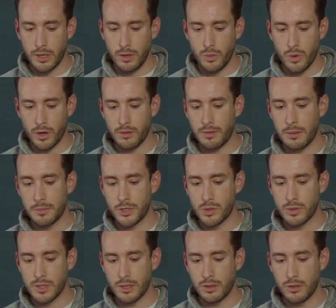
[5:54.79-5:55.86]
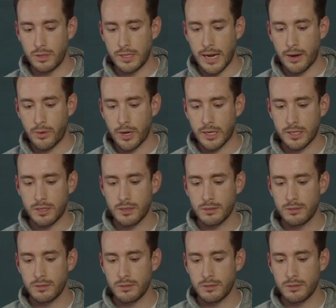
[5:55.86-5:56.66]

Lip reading: One of them is using the direct